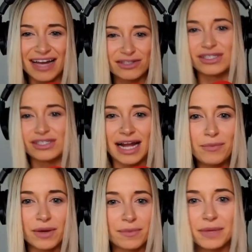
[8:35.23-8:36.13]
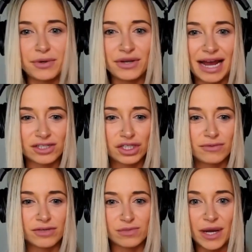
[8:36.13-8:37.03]
extra step where people would
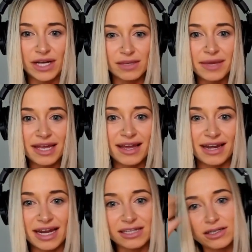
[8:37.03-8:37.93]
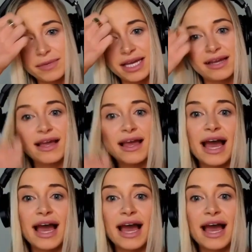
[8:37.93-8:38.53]
actually respond to me and answer me.